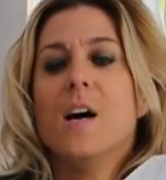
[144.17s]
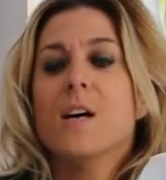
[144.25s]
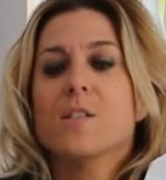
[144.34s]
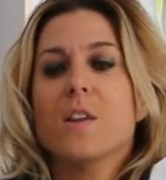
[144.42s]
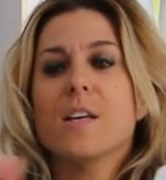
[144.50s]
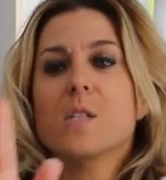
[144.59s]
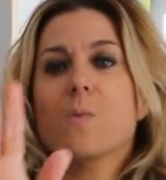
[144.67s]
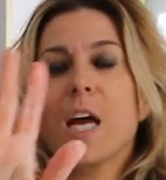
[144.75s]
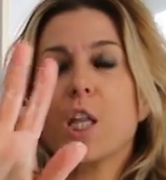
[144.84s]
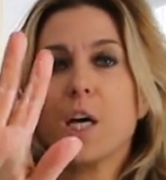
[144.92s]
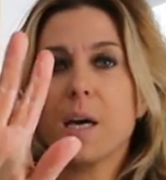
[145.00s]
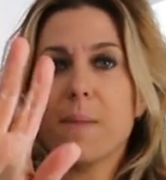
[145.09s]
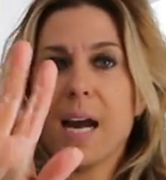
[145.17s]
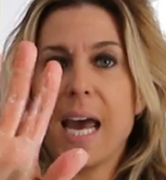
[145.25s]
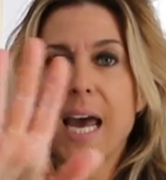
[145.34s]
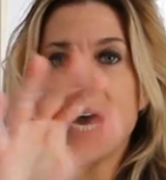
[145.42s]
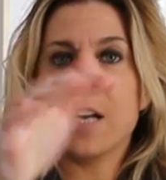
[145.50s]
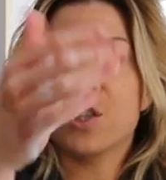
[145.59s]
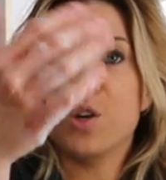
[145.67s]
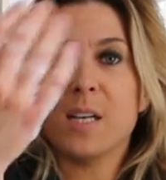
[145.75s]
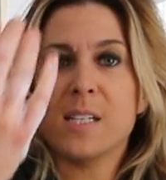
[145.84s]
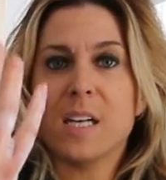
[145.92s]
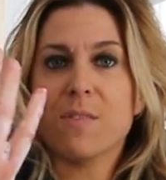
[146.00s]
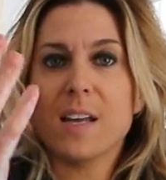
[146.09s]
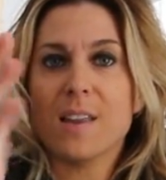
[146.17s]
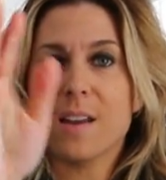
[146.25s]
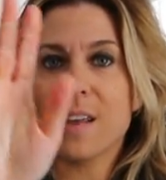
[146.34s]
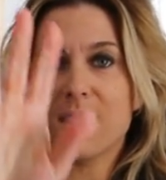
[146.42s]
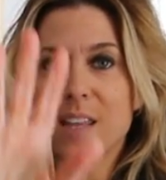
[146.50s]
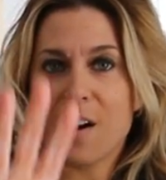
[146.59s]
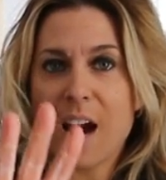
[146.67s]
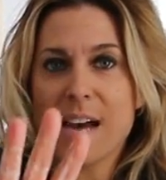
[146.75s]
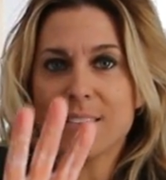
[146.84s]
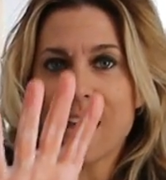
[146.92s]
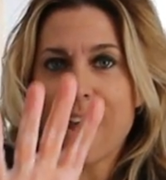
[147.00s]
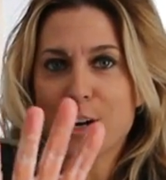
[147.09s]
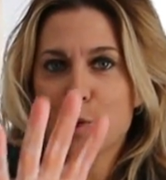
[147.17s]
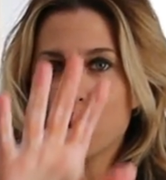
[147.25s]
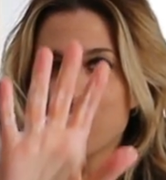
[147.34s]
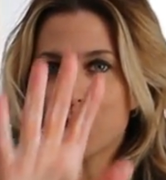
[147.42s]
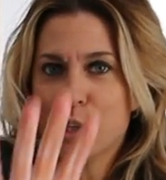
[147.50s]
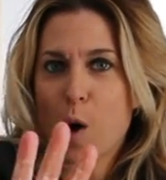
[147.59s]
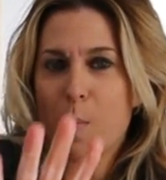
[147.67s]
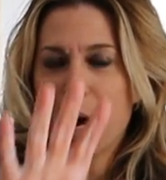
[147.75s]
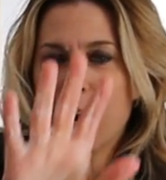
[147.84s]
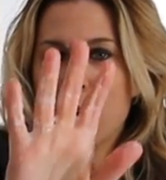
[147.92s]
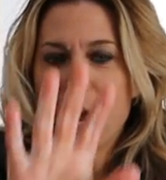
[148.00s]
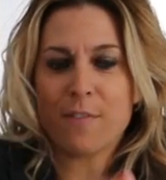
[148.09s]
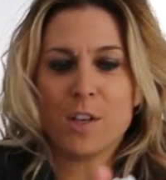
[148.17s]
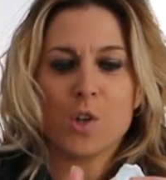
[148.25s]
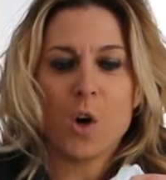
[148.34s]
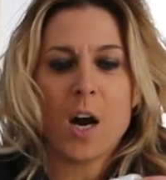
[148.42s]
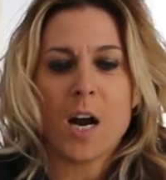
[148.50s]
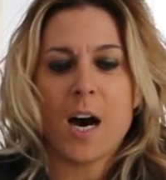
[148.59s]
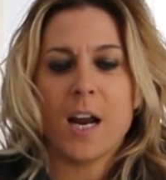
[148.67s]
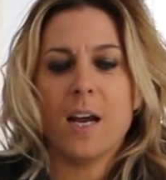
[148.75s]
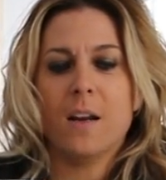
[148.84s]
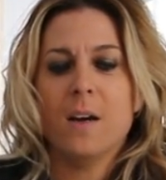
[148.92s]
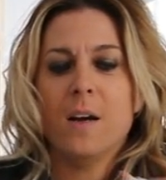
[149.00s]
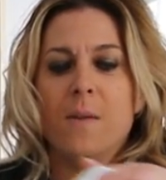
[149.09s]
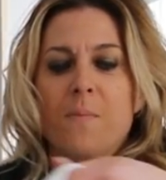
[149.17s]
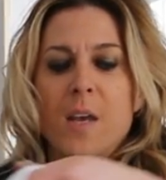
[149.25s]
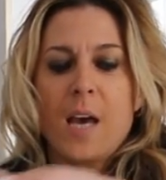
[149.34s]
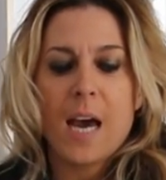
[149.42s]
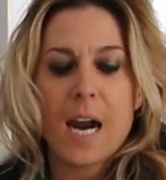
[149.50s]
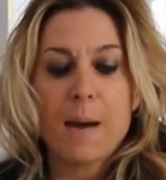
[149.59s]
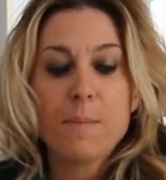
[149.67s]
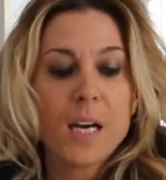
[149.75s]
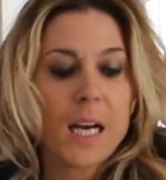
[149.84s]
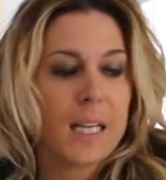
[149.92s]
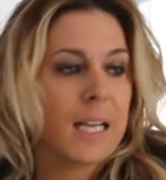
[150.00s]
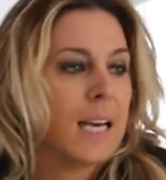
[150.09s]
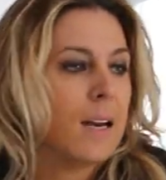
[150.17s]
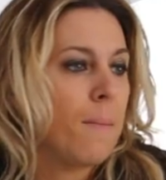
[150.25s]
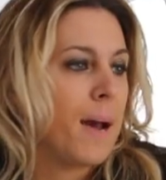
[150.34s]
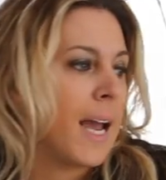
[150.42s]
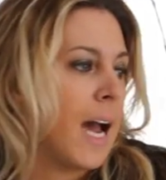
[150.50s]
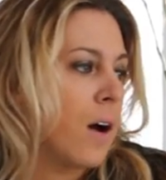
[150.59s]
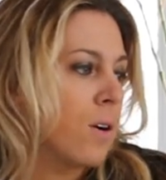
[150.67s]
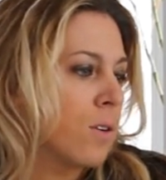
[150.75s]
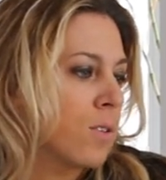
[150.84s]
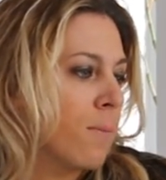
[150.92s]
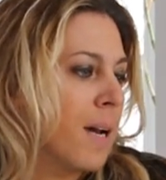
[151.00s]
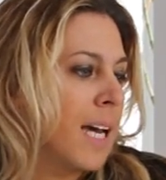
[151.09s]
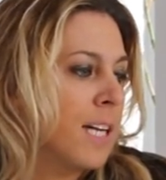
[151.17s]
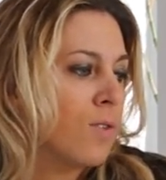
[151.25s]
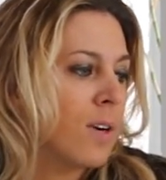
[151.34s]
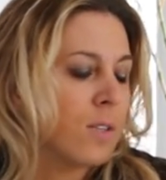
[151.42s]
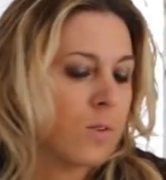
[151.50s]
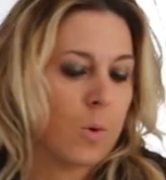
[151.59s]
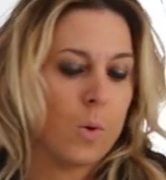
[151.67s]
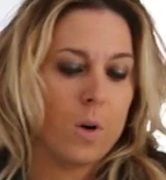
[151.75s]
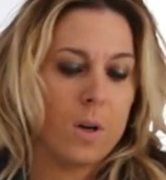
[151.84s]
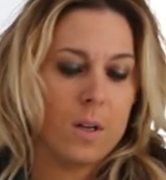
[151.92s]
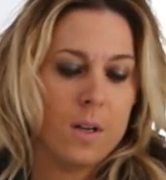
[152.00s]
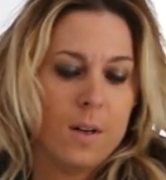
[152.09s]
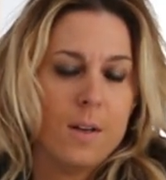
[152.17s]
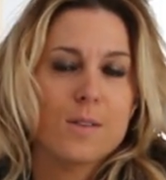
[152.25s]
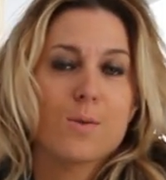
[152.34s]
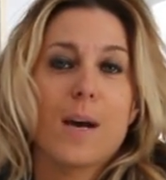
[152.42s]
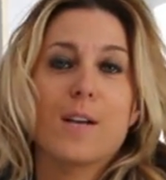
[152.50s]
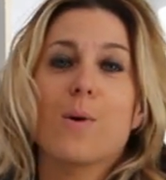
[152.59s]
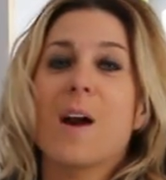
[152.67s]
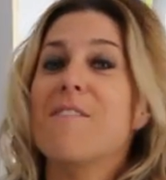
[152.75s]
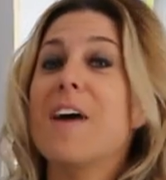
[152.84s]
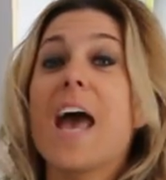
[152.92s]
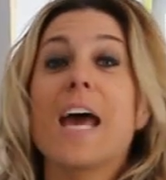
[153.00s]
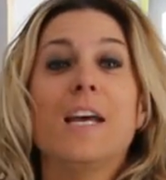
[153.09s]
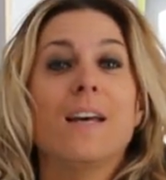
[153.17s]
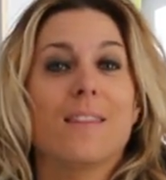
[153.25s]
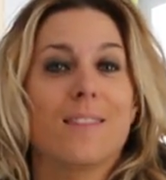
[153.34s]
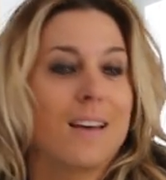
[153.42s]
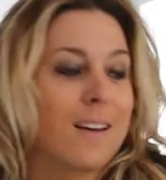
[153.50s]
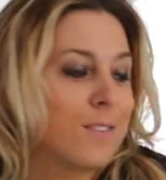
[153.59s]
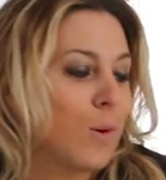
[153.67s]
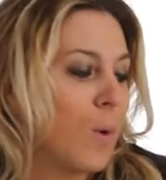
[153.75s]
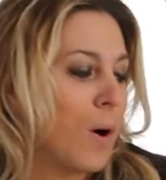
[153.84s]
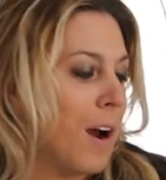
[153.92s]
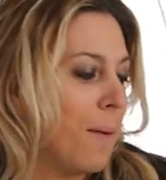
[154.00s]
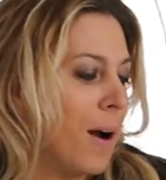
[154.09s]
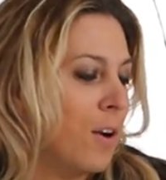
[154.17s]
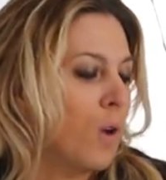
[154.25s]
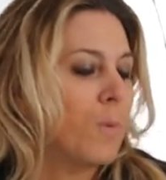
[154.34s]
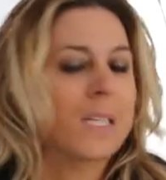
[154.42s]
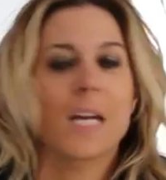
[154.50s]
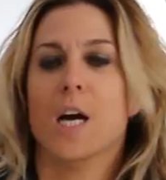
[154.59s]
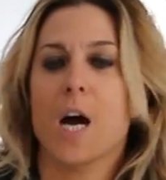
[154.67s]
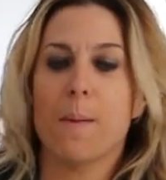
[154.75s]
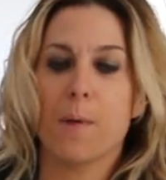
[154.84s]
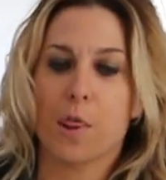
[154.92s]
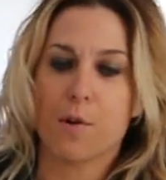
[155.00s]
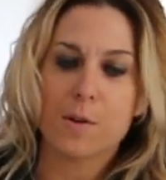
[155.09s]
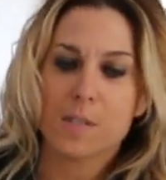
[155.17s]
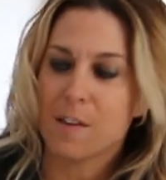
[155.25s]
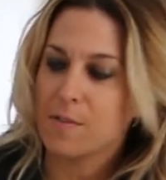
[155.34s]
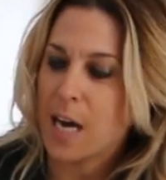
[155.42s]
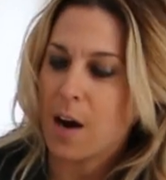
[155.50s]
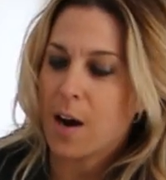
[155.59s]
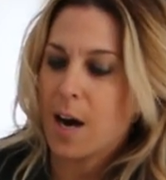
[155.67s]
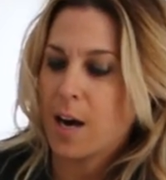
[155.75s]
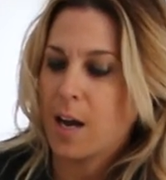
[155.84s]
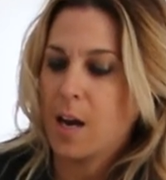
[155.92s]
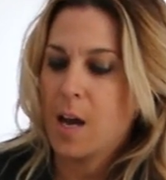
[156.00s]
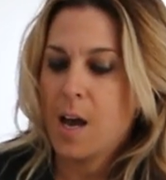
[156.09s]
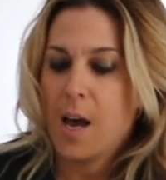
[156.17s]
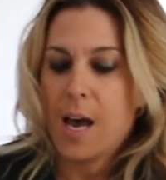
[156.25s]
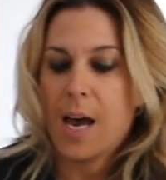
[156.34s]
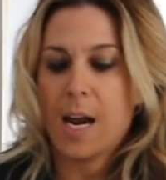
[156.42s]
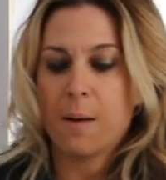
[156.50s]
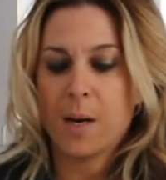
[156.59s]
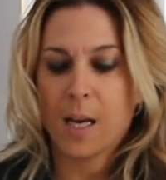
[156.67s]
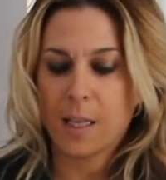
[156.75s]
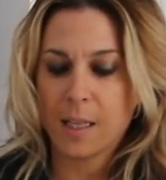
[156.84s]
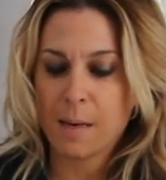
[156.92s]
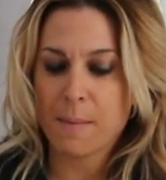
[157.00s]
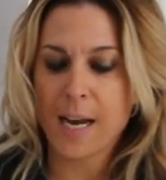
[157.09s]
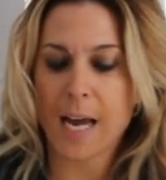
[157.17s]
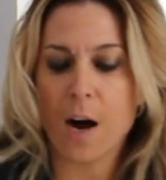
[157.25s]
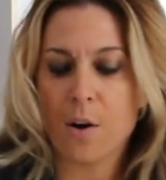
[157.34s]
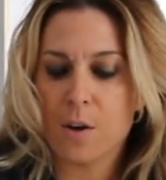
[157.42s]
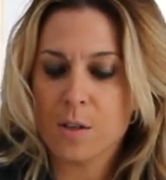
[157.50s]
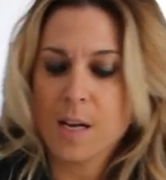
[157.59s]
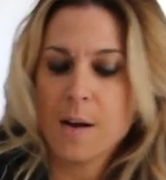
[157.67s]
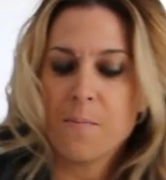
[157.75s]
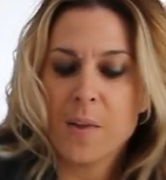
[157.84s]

So this is what I look at my hands. So you can see right there that they're as actual soap on it, you have the Dawn on it, and I'm gonna clean my counters. So my kids are at school, so I don't have anything to worry about. No one's gonna come and throw stuff down on it, and I'm gonna clean my counters.